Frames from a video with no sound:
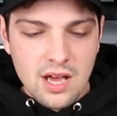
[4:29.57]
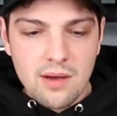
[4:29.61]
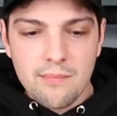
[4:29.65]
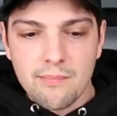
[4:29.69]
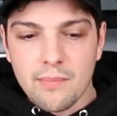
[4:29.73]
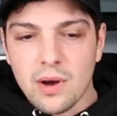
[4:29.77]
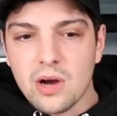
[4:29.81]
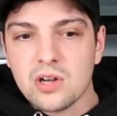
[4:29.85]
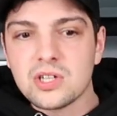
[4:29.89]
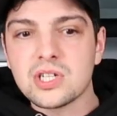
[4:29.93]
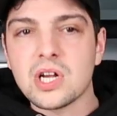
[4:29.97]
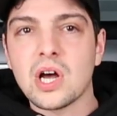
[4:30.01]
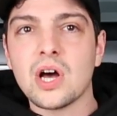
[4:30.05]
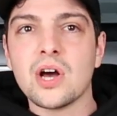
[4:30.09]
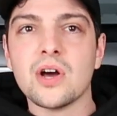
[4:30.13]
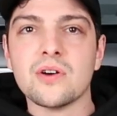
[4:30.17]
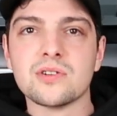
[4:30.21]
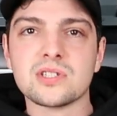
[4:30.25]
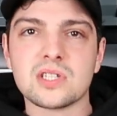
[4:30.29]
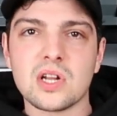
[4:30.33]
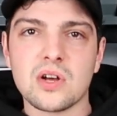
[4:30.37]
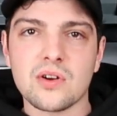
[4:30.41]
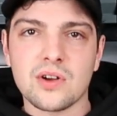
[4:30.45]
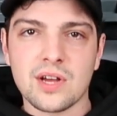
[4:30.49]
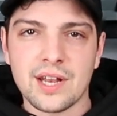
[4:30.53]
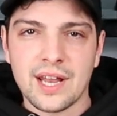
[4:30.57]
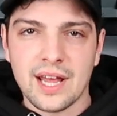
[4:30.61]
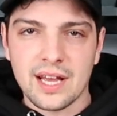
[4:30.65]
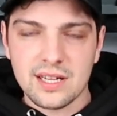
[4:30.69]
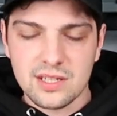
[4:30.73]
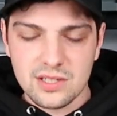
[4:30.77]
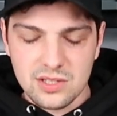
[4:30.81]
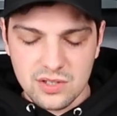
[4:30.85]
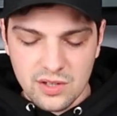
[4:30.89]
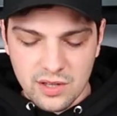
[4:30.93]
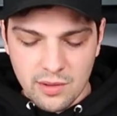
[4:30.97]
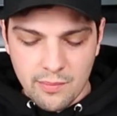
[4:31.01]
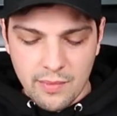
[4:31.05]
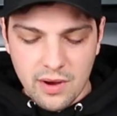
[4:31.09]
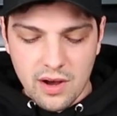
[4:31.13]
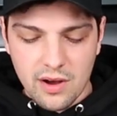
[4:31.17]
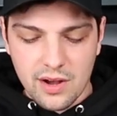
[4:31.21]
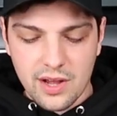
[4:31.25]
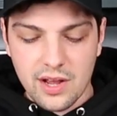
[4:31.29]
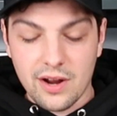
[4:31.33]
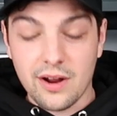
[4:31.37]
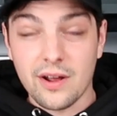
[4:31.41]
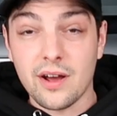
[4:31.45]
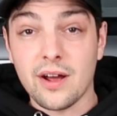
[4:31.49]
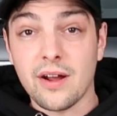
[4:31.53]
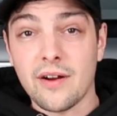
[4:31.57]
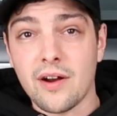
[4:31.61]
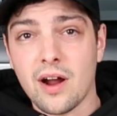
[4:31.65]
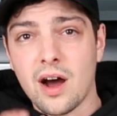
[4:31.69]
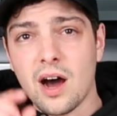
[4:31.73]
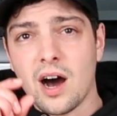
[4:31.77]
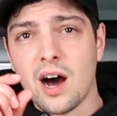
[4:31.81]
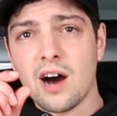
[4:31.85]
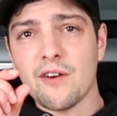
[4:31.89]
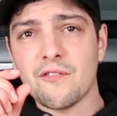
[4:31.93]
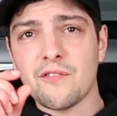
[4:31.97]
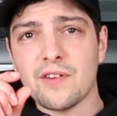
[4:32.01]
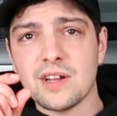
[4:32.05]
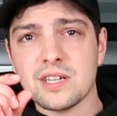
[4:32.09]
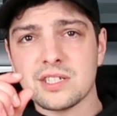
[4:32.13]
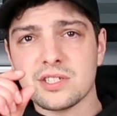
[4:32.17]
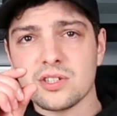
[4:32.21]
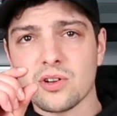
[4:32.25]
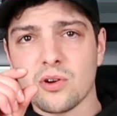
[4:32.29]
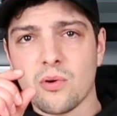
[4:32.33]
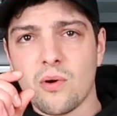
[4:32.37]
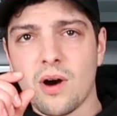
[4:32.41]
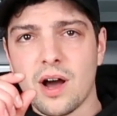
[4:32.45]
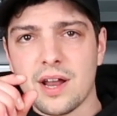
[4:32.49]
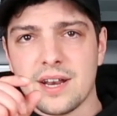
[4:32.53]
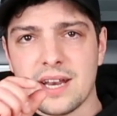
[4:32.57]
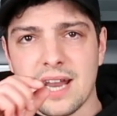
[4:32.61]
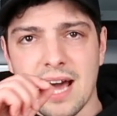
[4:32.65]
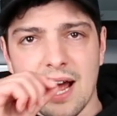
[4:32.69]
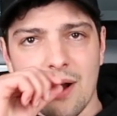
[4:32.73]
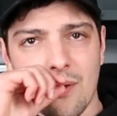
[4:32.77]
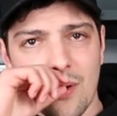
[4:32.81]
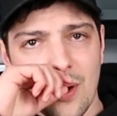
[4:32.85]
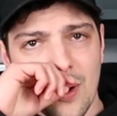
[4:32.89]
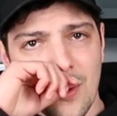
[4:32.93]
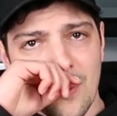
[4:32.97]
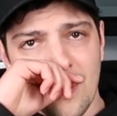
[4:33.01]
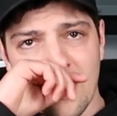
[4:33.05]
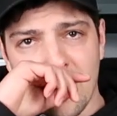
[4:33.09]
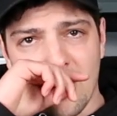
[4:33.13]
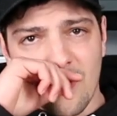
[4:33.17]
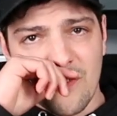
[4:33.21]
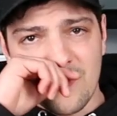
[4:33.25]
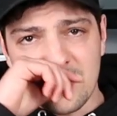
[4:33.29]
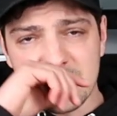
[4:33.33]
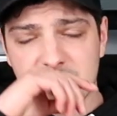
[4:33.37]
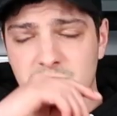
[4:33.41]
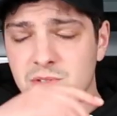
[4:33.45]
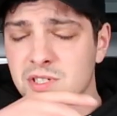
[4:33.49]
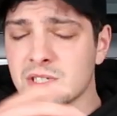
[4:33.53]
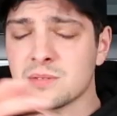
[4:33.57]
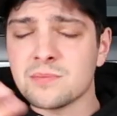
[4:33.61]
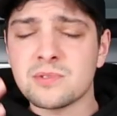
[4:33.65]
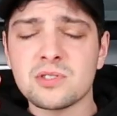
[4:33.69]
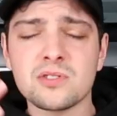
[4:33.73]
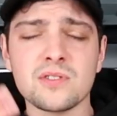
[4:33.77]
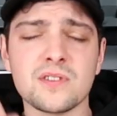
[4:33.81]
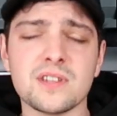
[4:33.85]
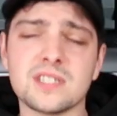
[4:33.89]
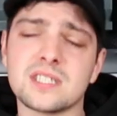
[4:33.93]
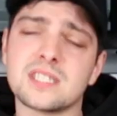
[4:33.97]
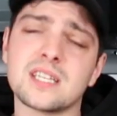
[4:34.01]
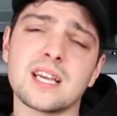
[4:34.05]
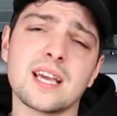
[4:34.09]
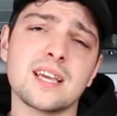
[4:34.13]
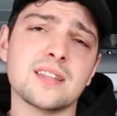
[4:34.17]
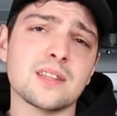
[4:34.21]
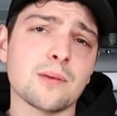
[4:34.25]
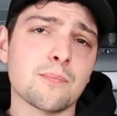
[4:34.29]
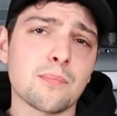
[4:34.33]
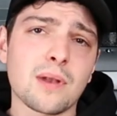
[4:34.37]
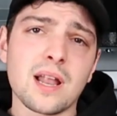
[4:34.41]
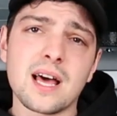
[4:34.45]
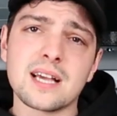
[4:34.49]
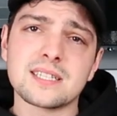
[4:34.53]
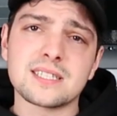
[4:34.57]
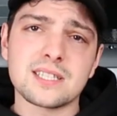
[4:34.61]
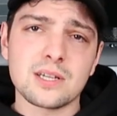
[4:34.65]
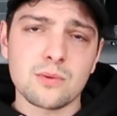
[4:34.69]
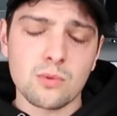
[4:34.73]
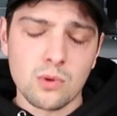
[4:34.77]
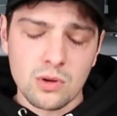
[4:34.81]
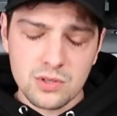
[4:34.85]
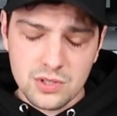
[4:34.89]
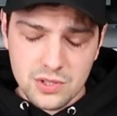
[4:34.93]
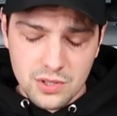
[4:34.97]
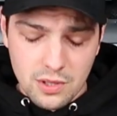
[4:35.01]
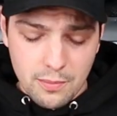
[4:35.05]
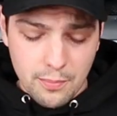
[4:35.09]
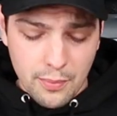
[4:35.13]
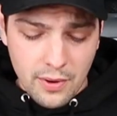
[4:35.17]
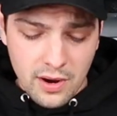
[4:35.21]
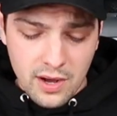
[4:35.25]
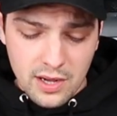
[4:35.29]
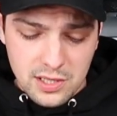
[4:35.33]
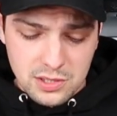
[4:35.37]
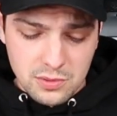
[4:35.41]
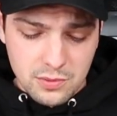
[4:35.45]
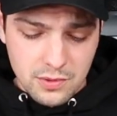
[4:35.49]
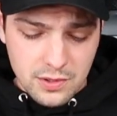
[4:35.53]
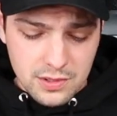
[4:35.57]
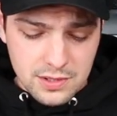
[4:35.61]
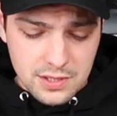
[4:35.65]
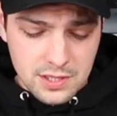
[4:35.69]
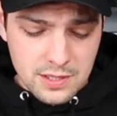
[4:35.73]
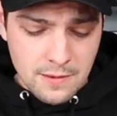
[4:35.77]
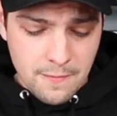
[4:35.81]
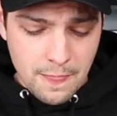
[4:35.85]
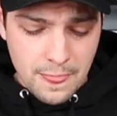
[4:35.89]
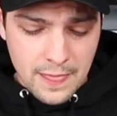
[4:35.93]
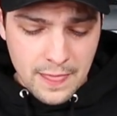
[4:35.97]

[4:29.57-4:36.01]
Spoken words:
Most hose lock connectors on the market are a 1/2 inch, so quite a narrow orifice, which I'm sure you're seeing, the plastic ones or the brass ones.